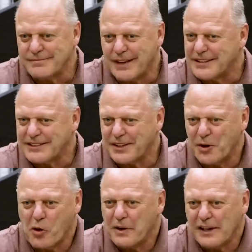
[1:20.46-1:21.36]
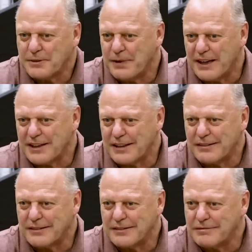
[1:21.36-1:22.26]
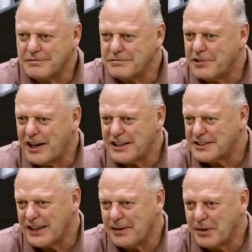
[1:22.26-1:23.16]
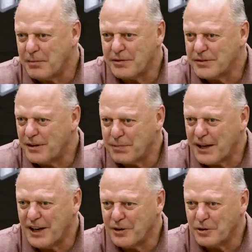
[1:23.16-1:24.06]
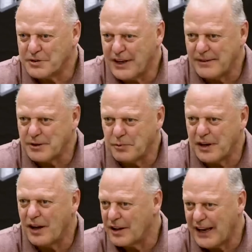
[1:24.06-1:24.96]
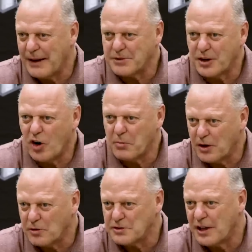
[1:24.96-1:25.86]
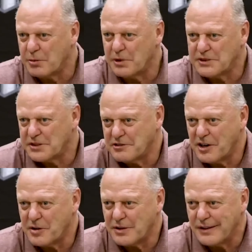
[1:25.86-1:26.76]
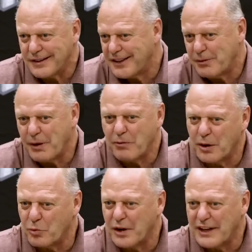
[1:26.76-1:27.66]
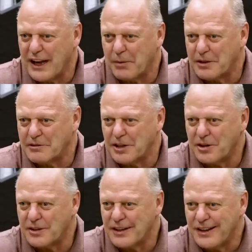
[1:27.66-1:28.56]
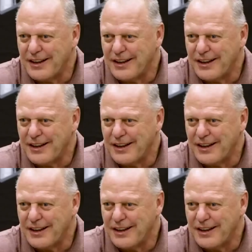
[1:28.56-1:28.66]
like I said, nobody expected Lodge team to play all those games and win all the games at home and lose all the ones in the road. I think we won one game on the road,